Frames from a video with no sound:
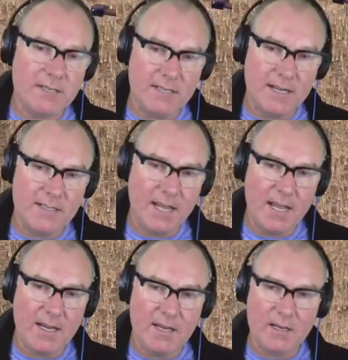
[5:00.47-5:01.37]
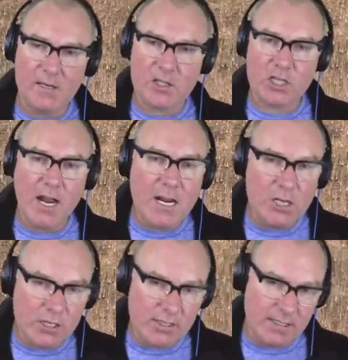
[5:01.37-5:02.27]
at tier 10 and
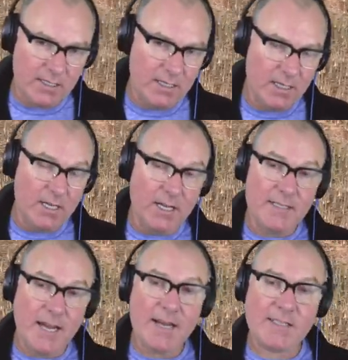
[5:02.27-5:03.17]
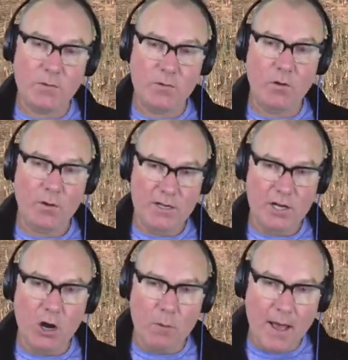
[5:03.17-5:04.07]
changes to tanks that we already
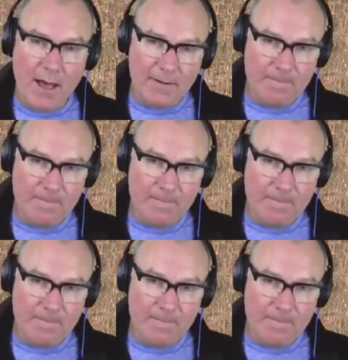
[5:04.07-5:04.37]
know about.